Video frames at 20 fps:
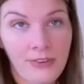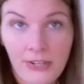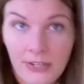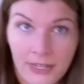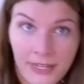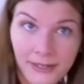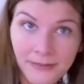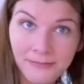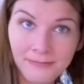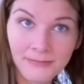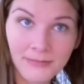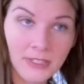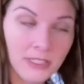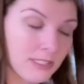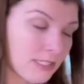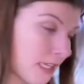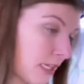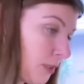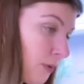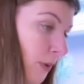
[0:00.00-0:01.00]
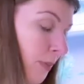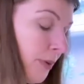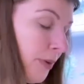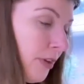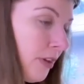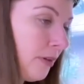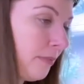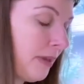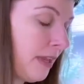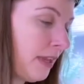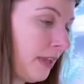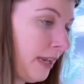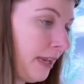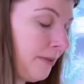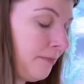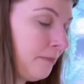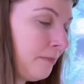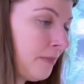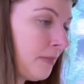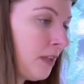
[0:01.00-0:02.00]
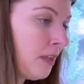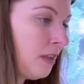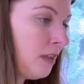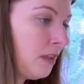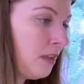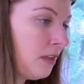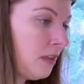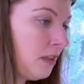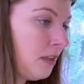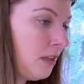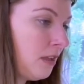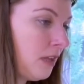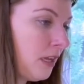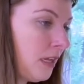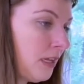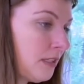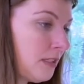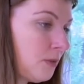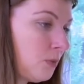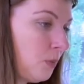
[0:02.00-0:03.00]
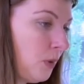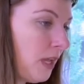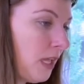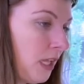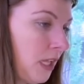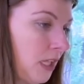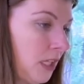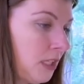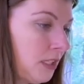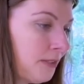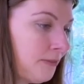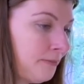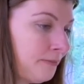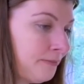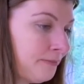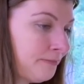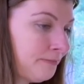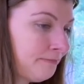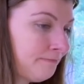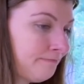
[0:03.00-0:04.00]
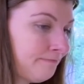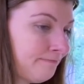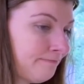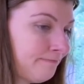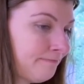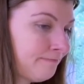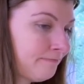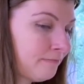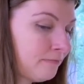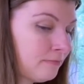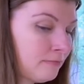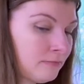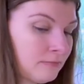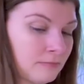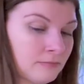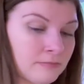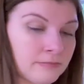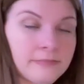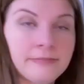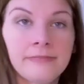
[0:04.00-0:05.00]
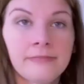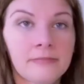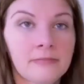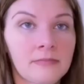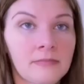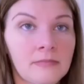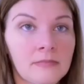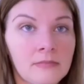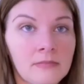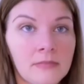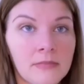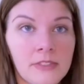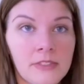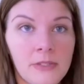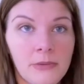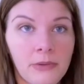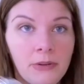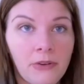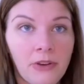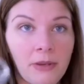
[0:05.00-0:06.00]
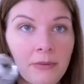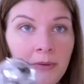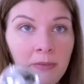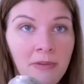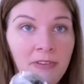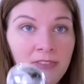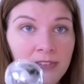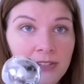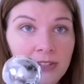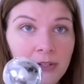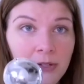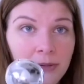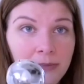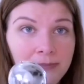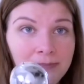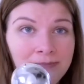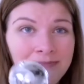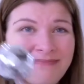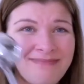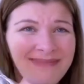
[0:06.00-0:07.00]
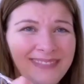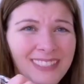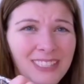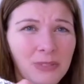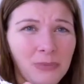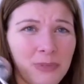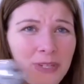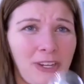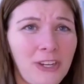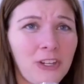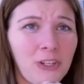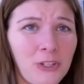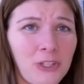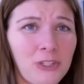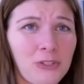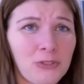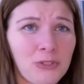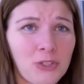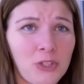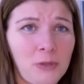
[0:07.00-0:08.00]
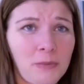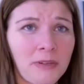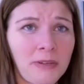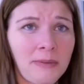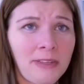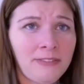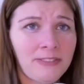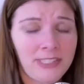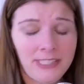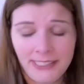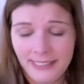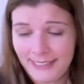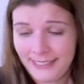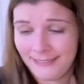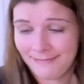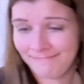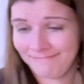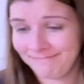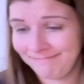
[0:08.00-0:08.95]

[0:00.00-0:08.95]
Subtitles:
Fahrenheit, because that is what we're going to bake it at. As well, do you want to grab your muffin scoop? Because we are going to scoop our muffins.